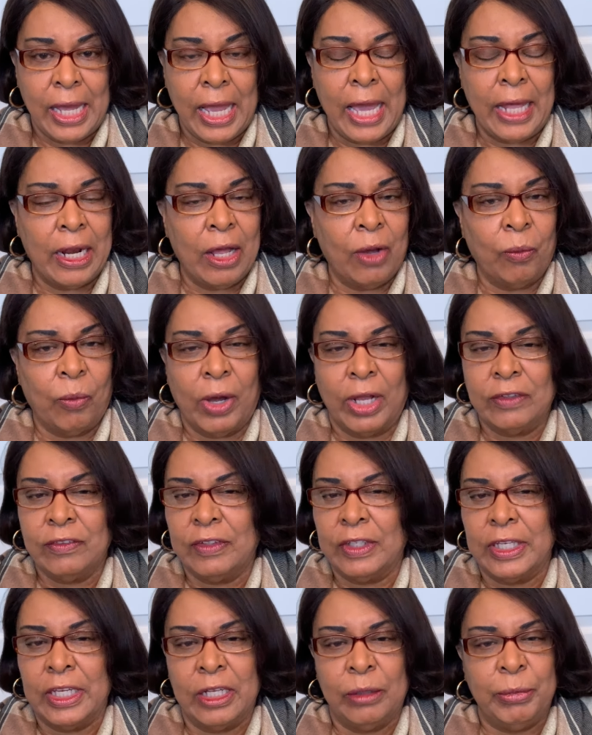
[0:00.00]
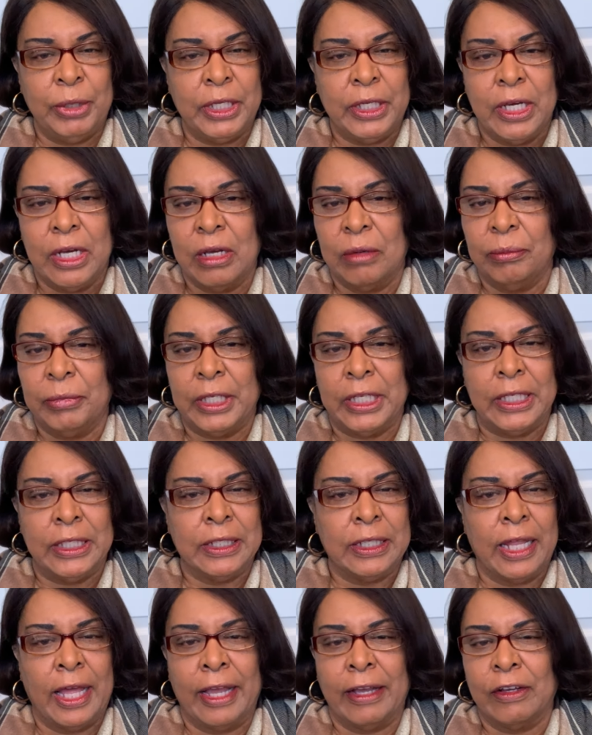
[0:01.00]
and I watch the enemy come in
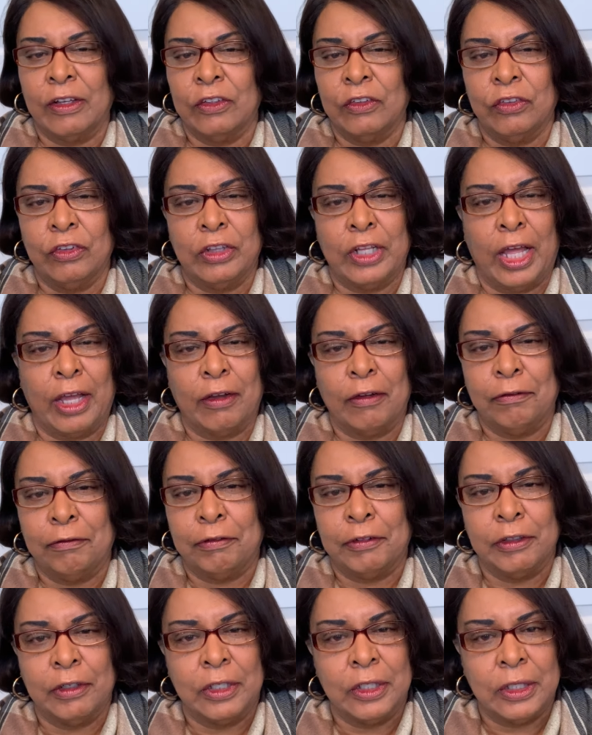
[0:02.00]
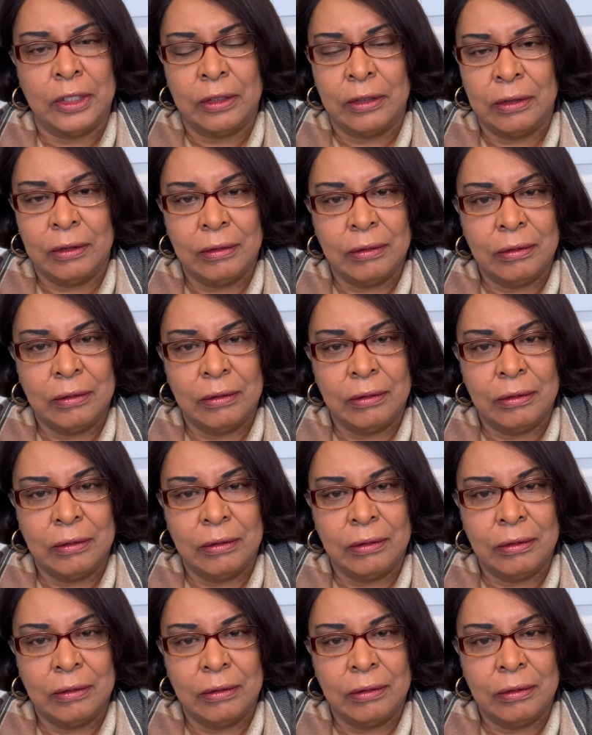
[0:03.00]
like a flood.